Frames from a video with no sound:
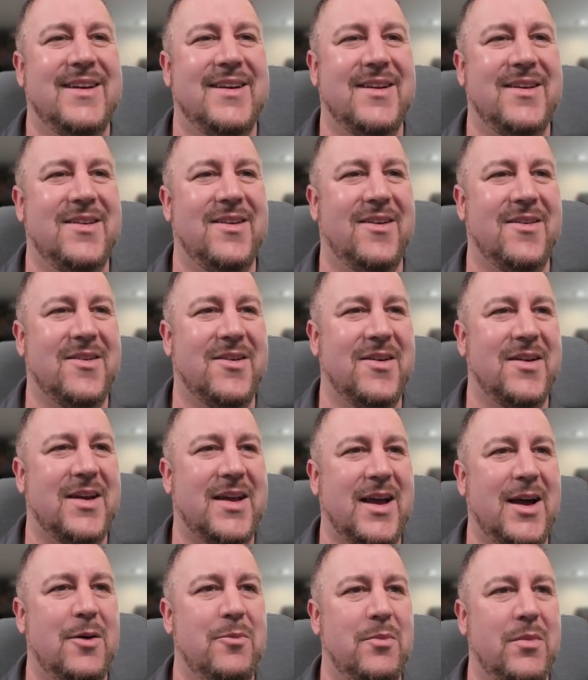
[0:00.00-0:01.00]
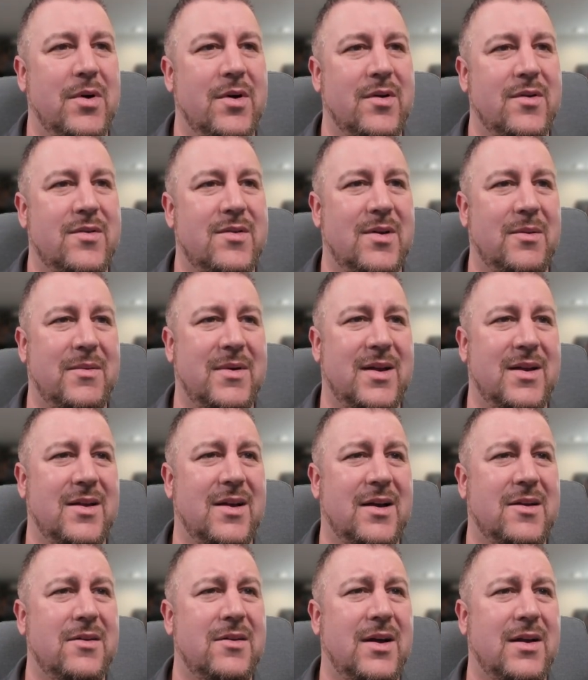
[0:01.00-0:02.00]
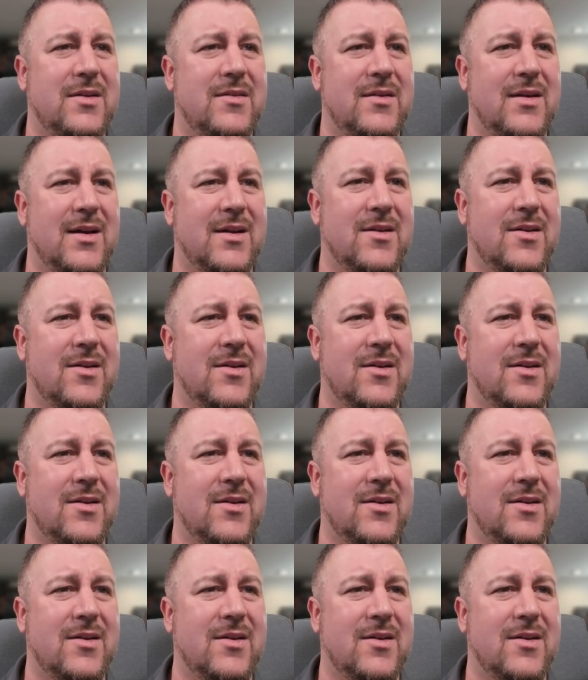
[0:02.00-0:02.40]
You're not going to get much. I mean, I